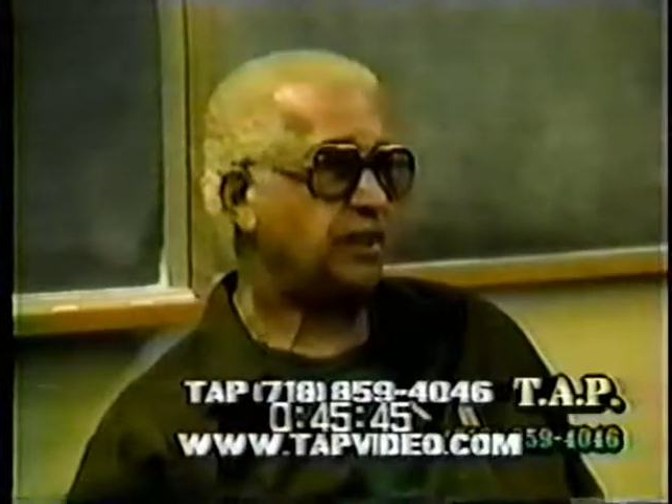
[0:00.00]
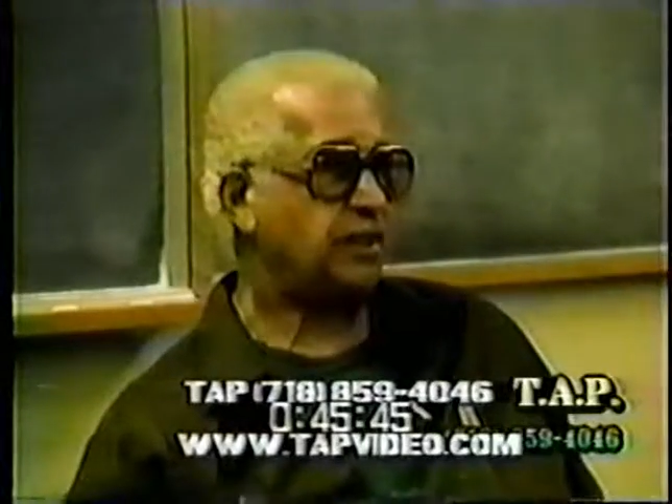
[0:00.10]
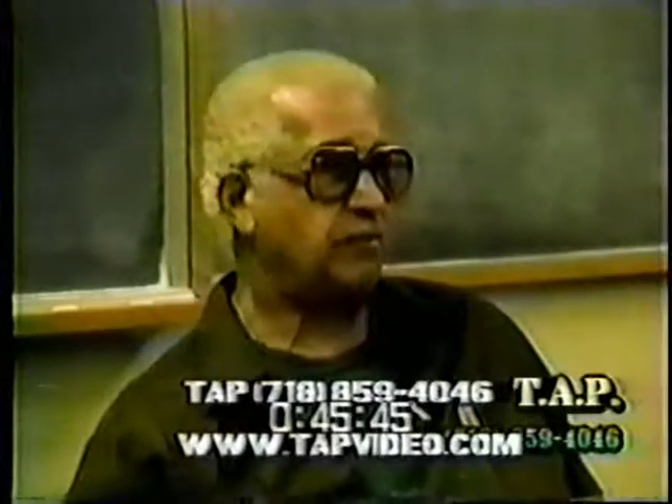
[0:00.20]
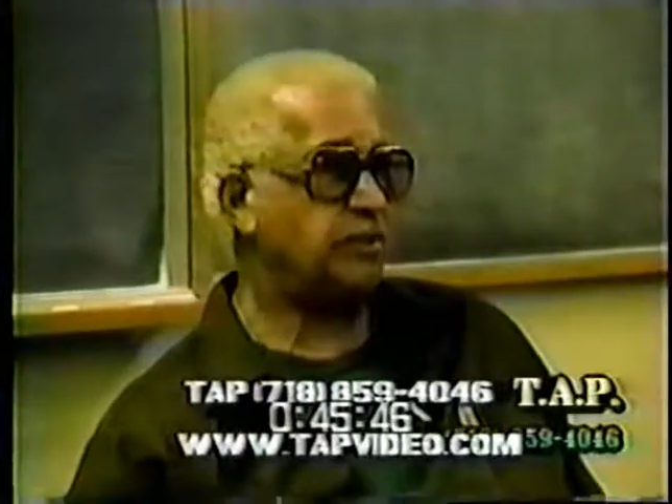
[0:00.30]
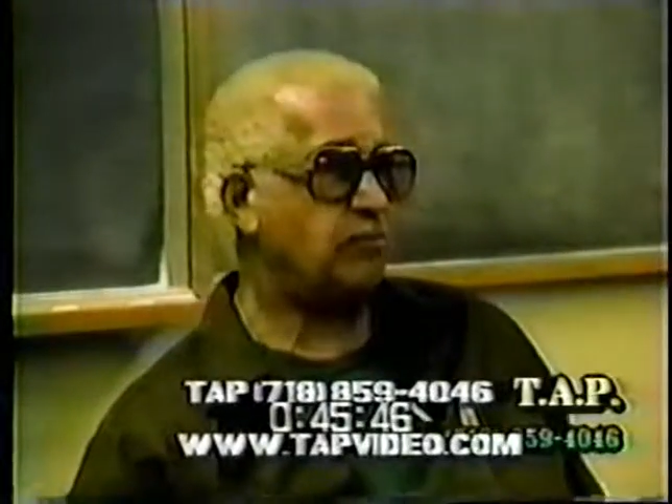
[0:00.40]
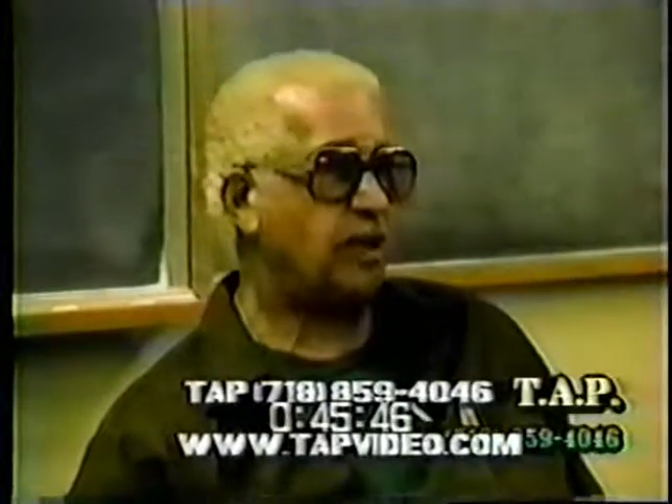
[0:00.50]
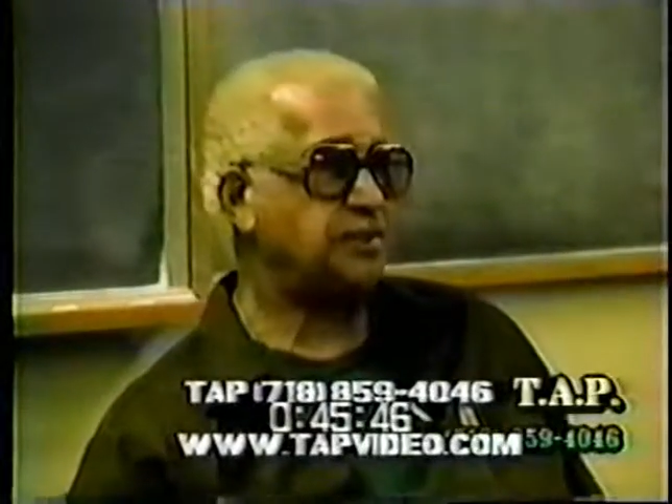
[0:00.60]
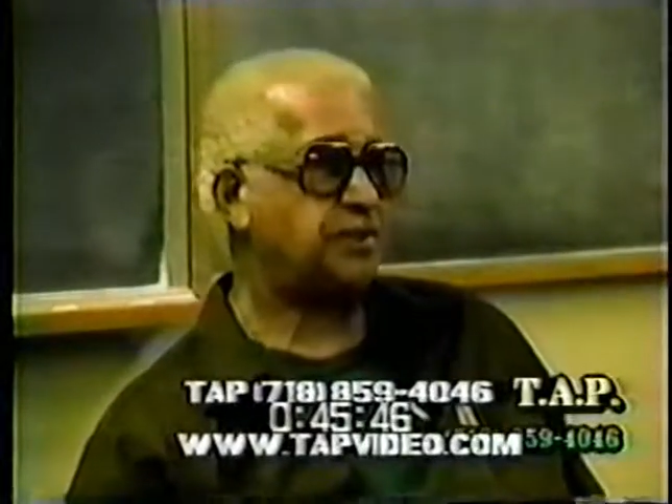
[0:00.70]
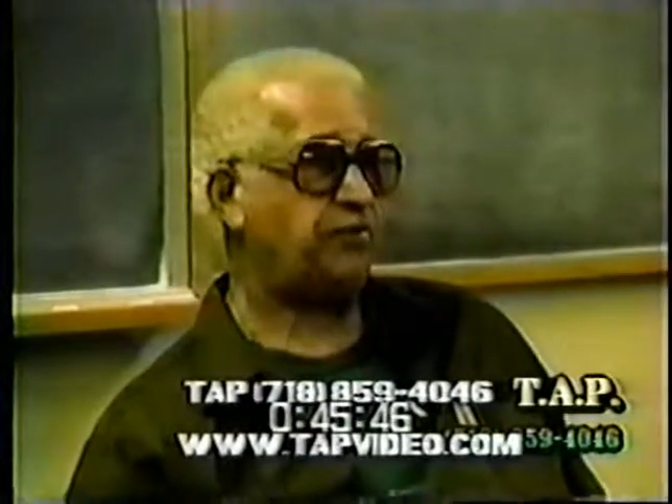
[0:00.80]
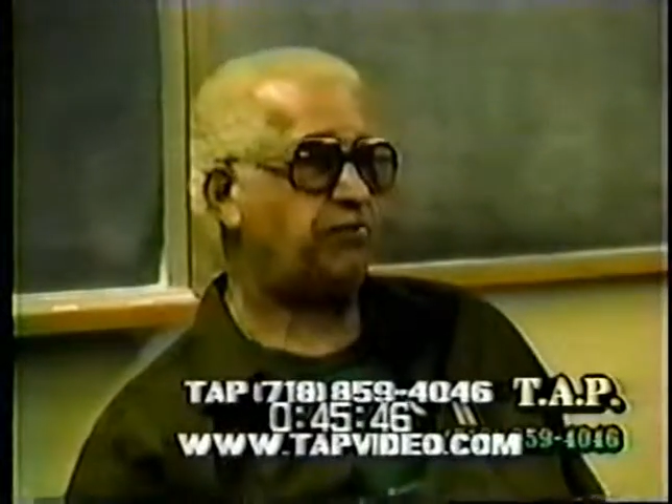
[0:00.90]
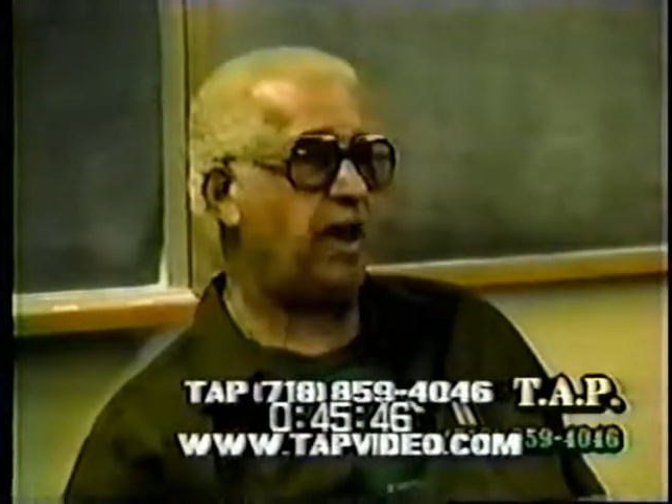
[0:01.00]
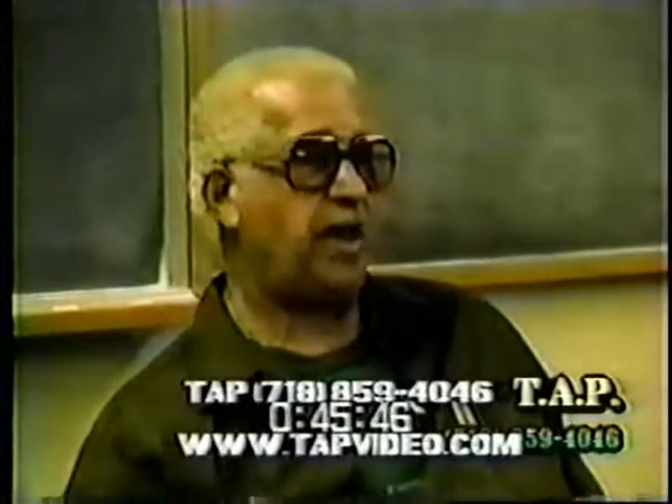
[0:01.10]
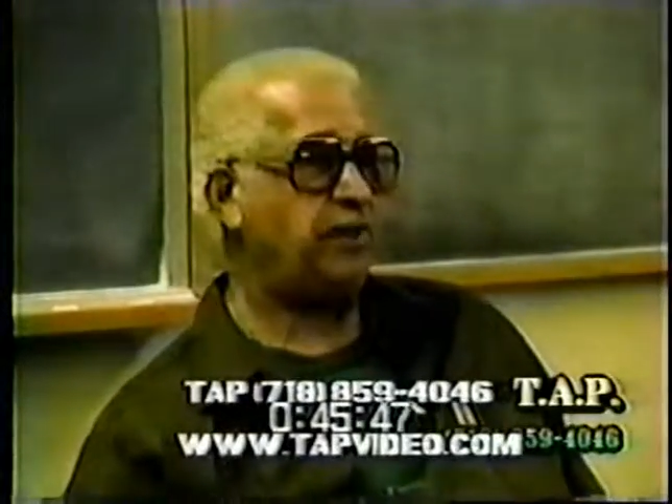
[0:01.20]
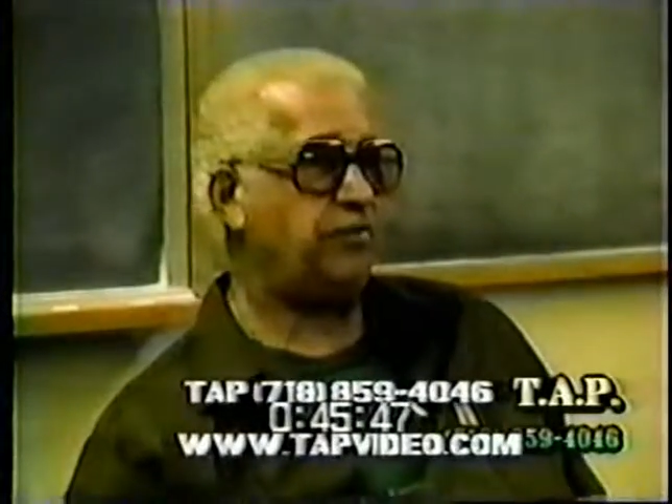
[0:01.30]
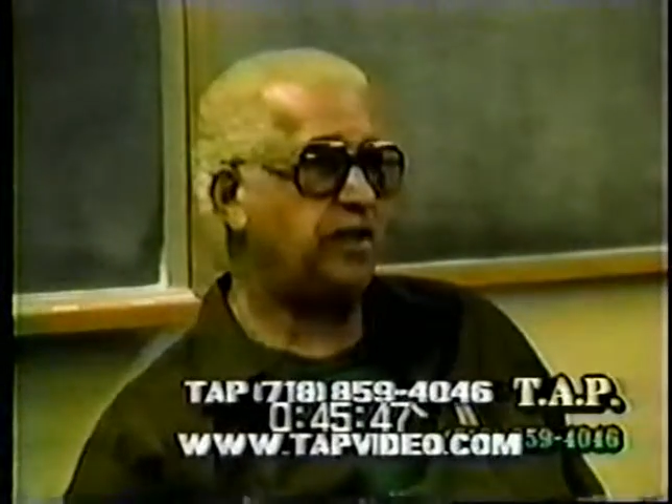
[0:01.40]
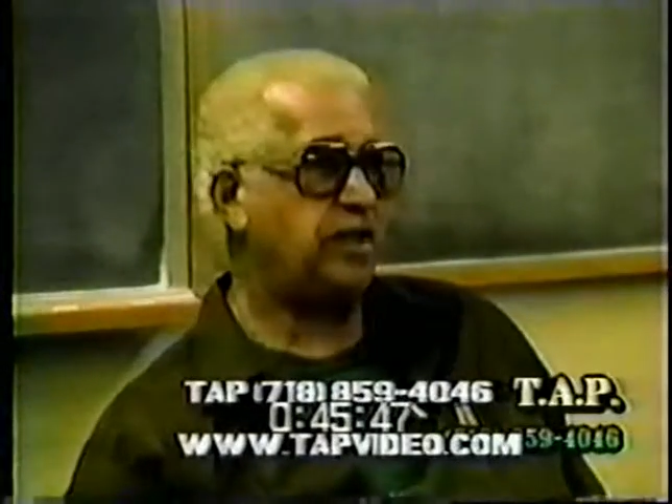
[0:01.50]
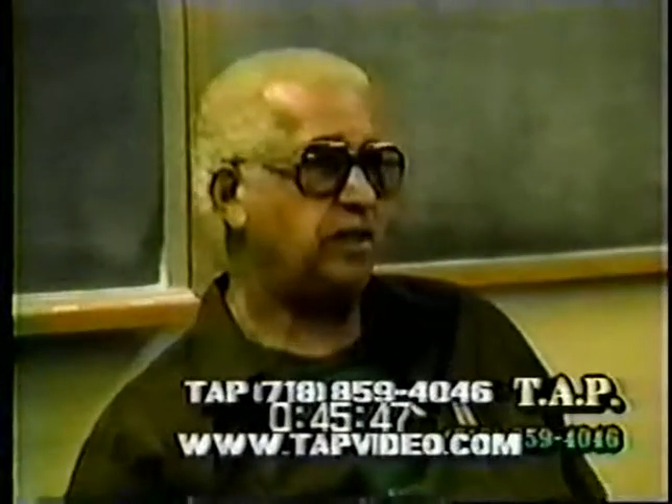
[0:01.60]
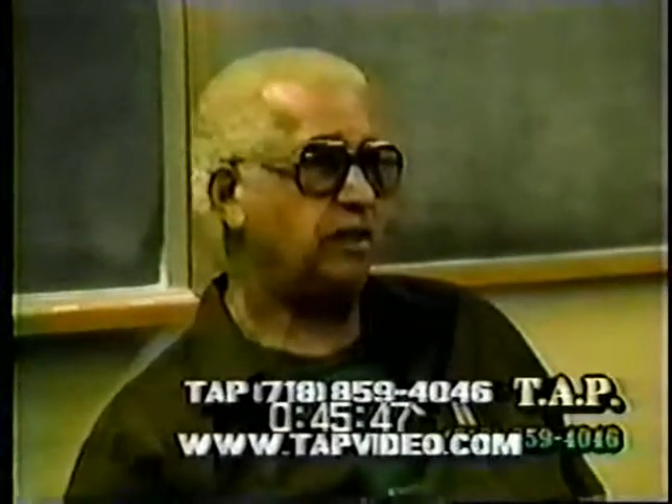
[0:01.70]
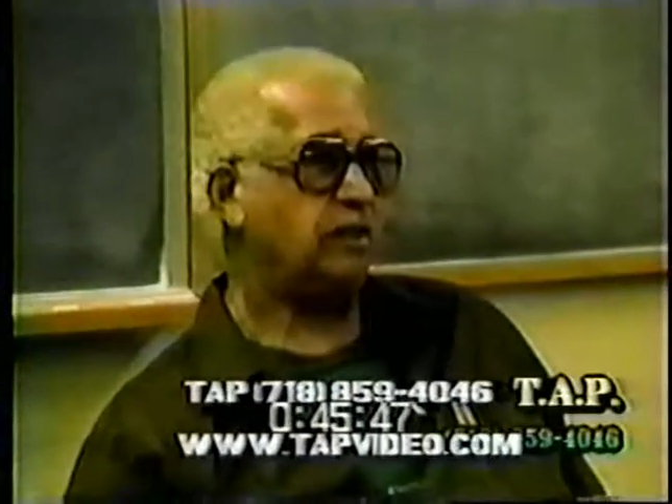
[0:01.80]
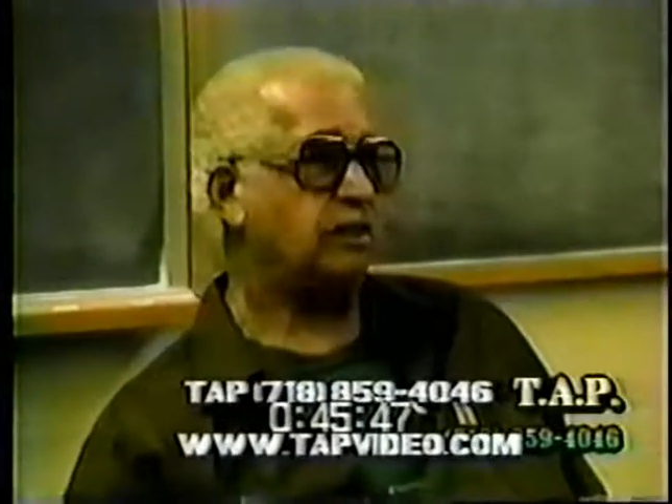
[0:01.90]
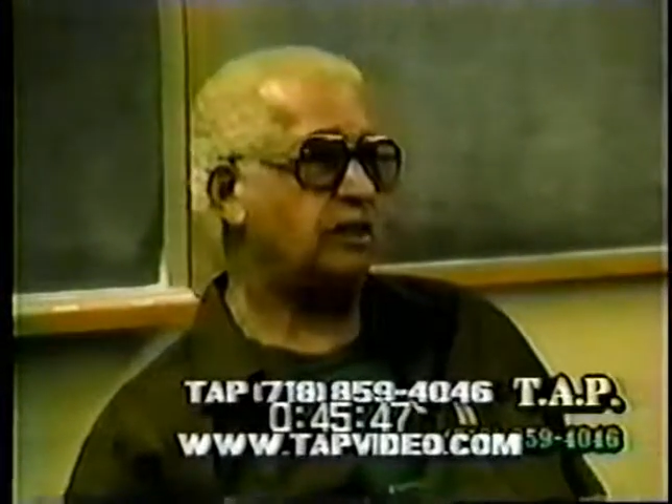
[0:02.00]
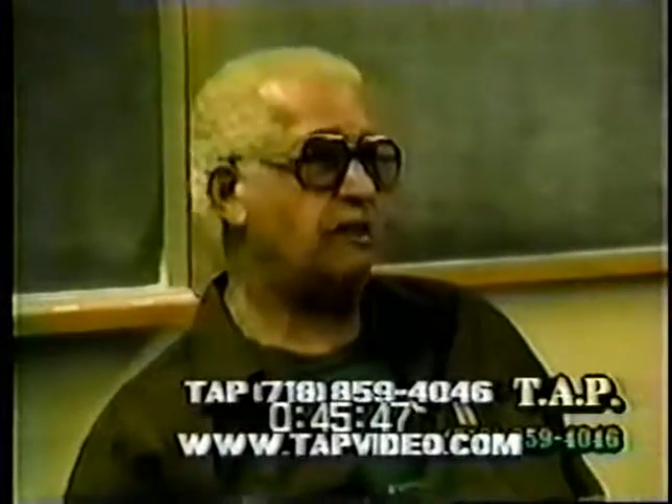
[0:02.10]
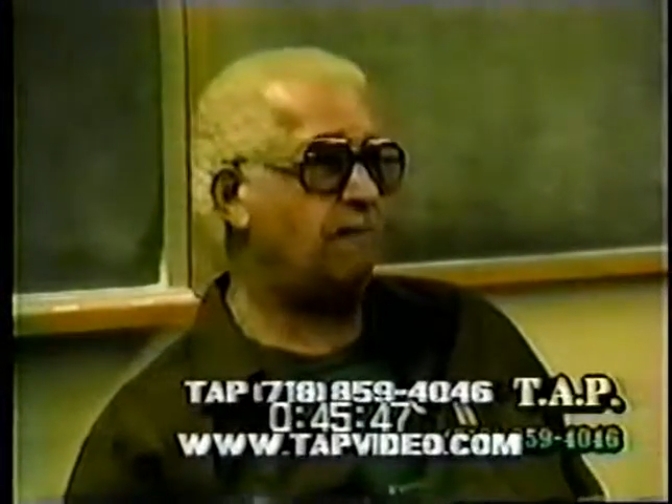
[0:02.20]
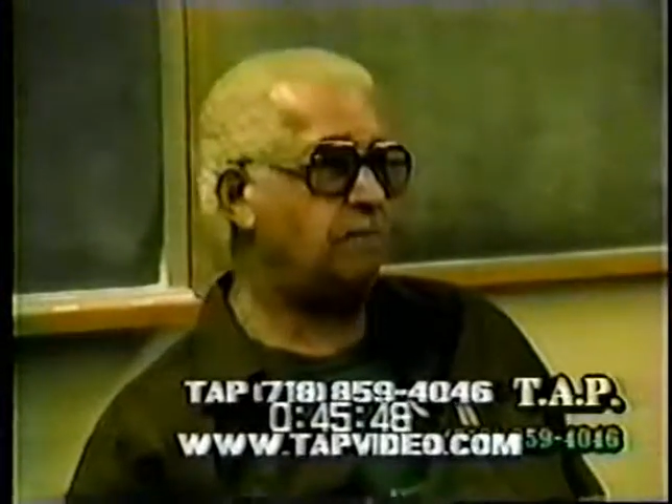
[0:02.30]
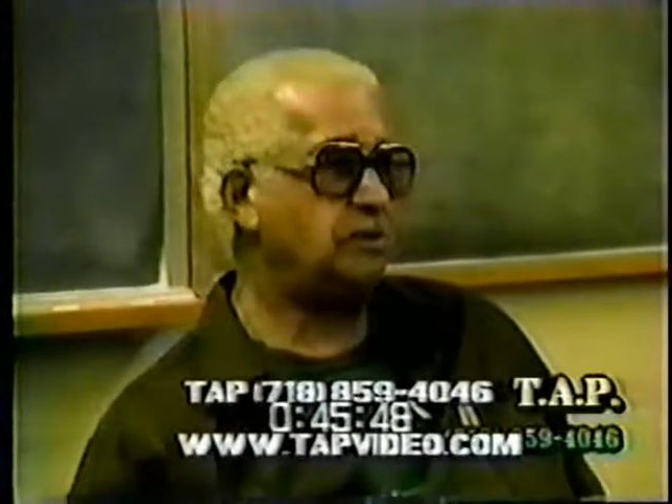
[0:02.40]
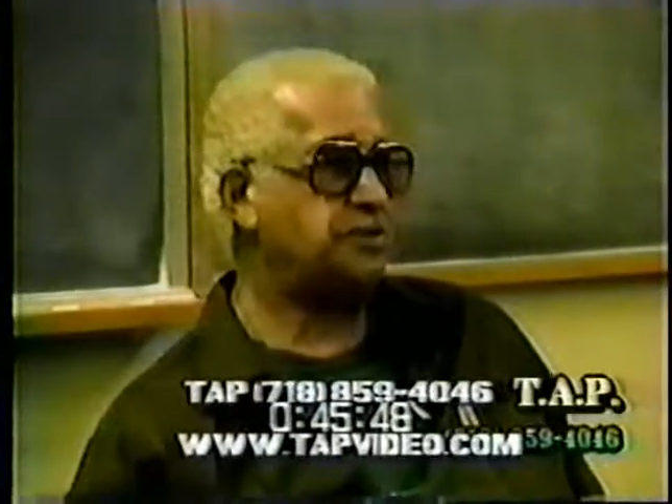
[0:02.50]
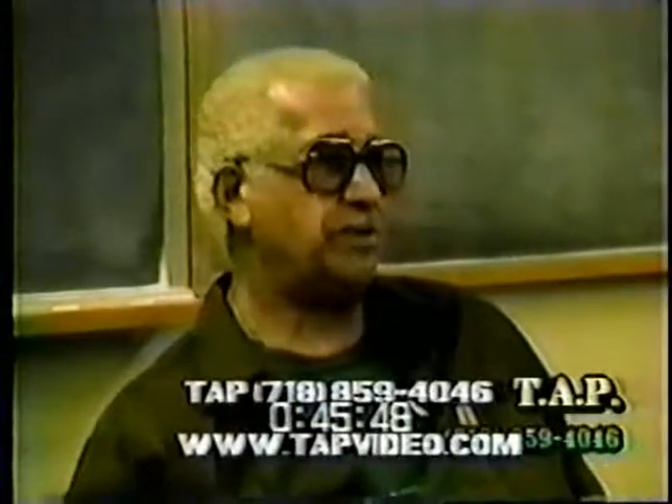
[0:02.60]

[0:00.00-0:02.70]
They were the ones that ran the Quilombos.